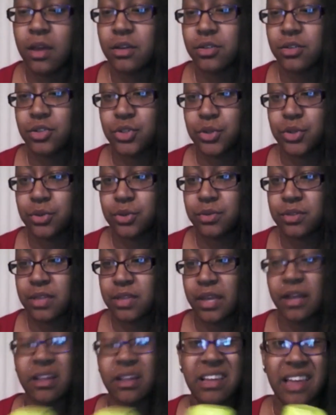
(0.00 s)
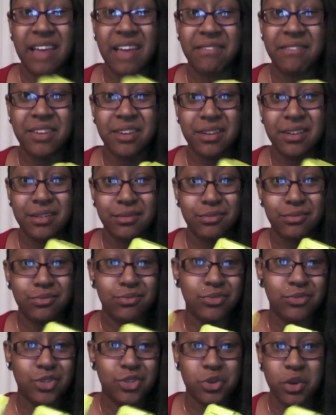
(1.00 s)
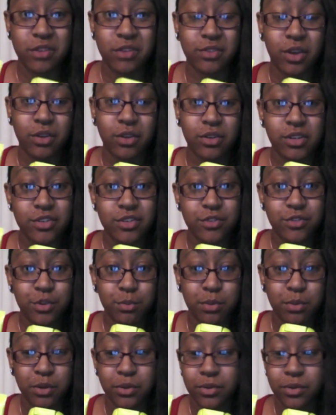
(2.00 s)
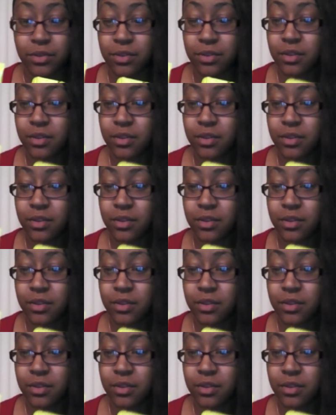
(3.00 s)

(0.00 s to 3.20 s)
So it was like $11, $12 for both.